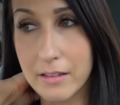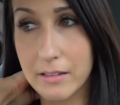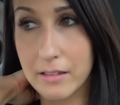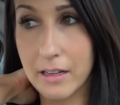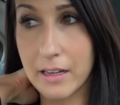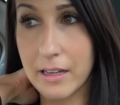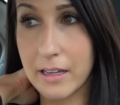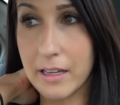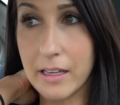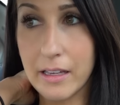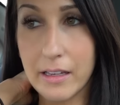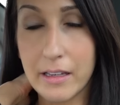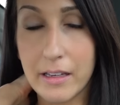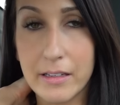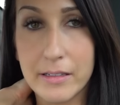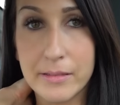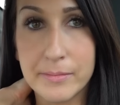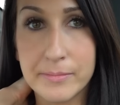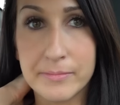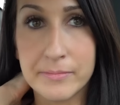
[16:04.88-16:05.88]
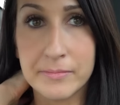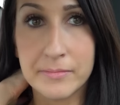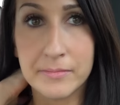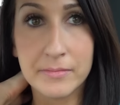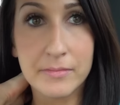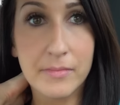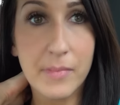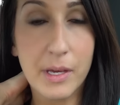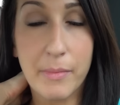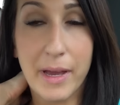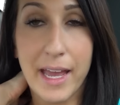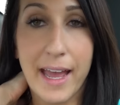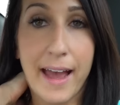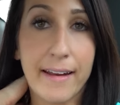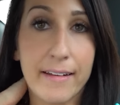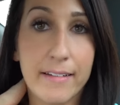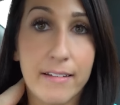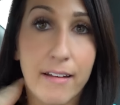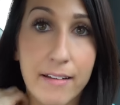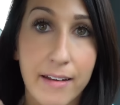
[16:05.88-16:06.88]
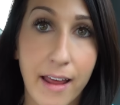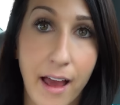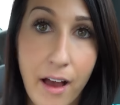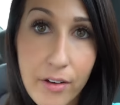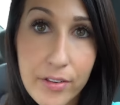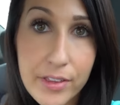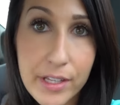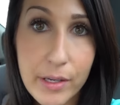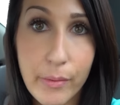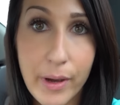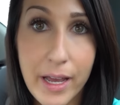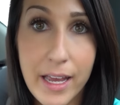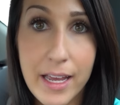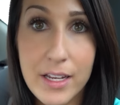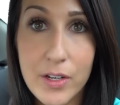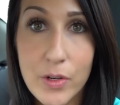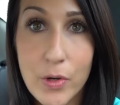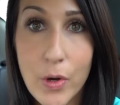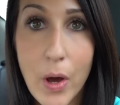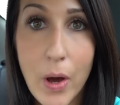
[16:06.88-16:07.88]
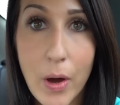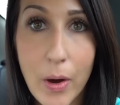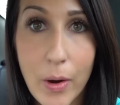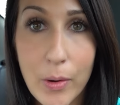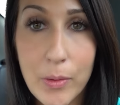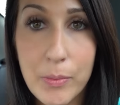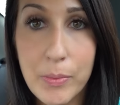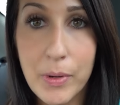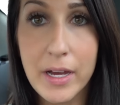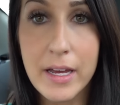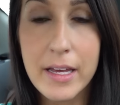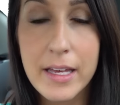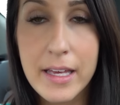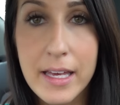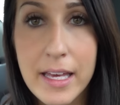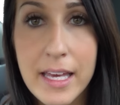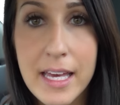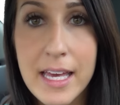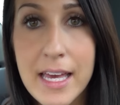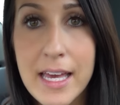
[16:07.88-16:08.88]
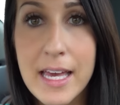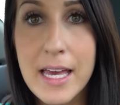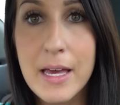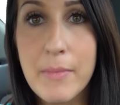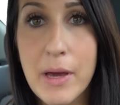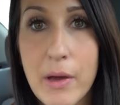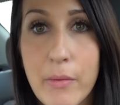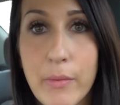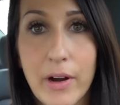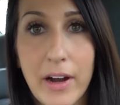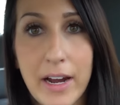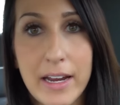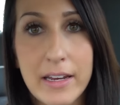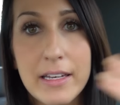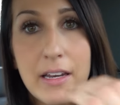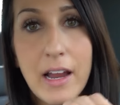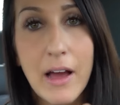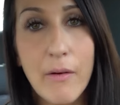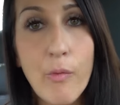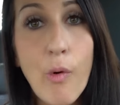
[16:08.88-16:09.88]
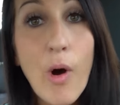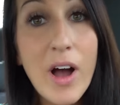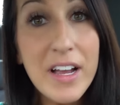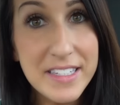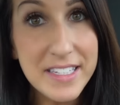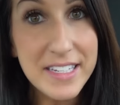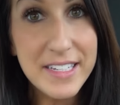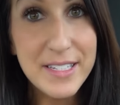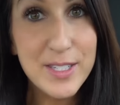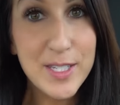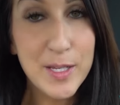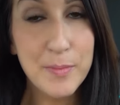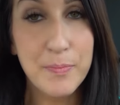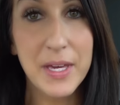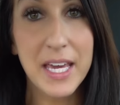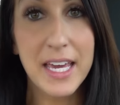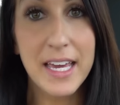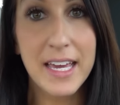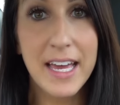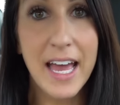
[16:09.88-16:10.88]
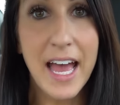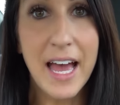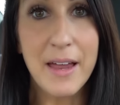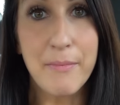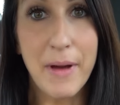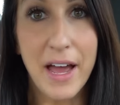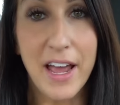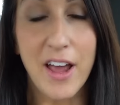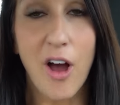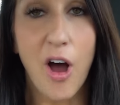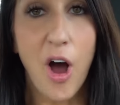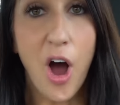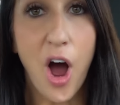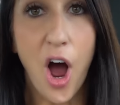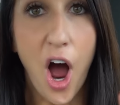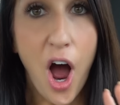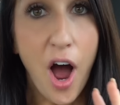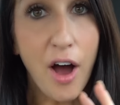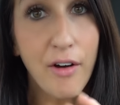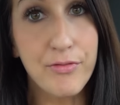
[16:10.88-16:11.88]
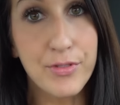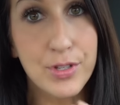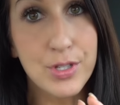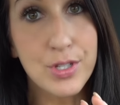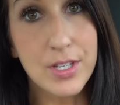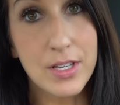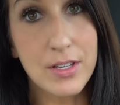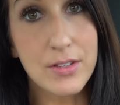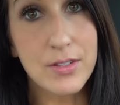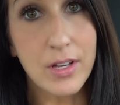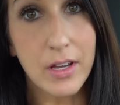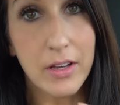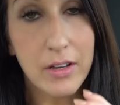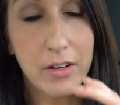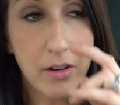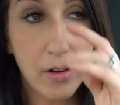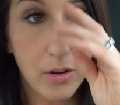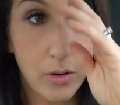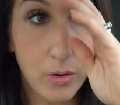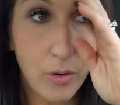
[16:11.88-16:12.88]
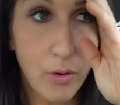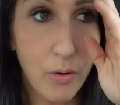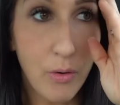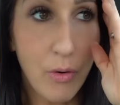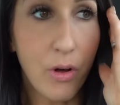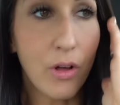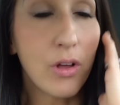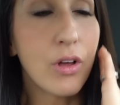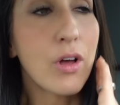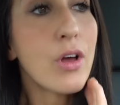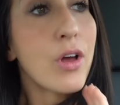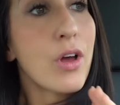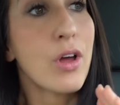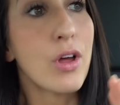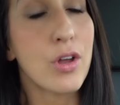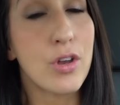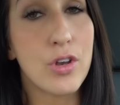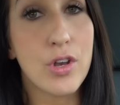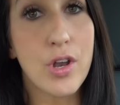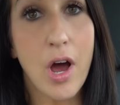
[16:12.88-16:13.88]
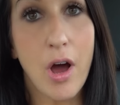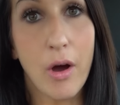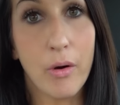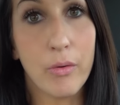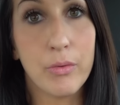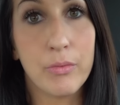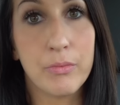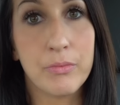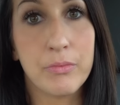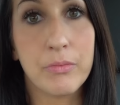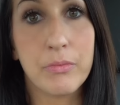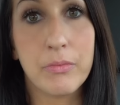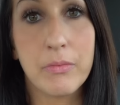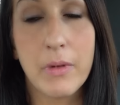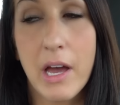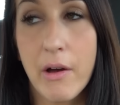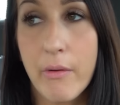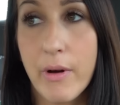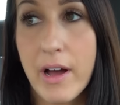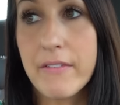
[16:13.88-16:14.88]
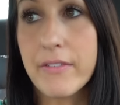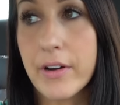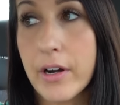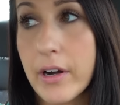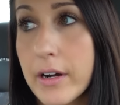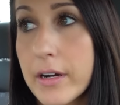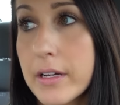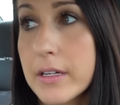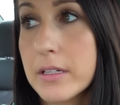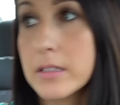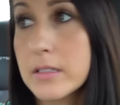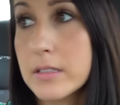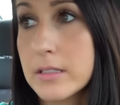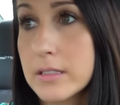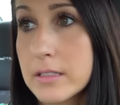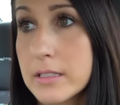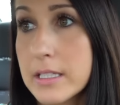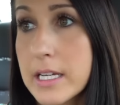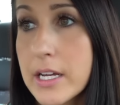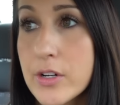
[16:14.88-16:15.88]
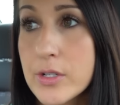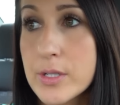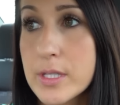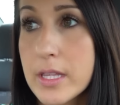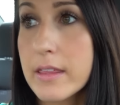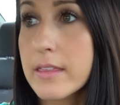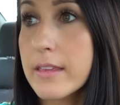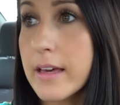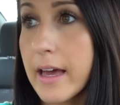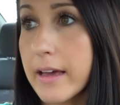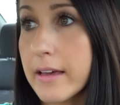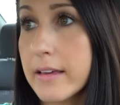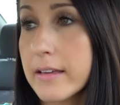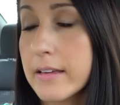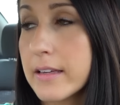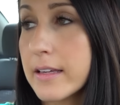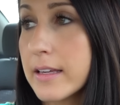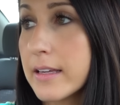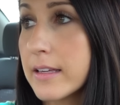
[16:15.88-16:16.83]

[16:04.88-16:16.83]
Like, am I at an unhealthy weight? No, but am I where I wanted to be? And my off-season goal? No. However, here's the thing.